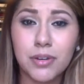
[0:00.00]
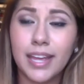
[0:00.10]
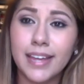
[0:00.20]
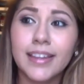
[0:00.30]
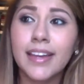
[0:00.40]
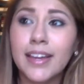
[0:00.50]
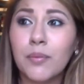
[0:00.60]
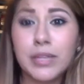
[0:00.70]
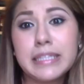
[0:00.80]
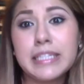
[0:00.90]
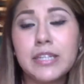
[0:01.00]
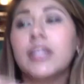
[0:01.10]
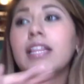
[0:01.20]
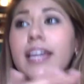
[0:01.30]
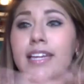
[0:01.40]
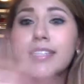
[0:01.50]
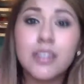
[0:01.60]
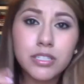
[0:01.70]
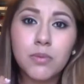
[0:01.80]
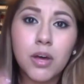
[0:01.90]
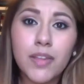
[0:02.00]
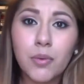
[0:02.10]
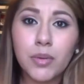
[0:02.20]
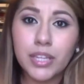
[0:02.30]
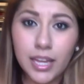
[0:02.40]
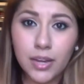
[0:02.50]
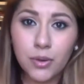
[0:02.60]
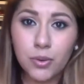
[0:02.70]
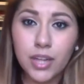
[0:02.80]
Like it's so small that when you